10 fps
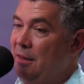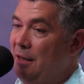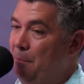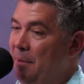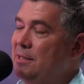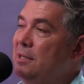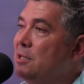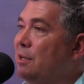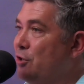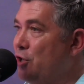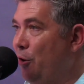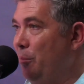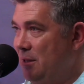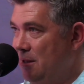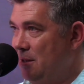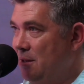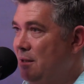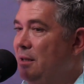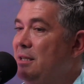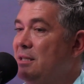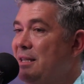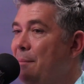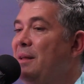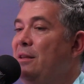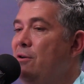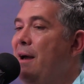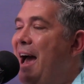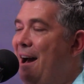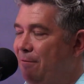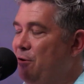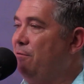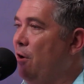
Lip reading: the business of show business is something you have to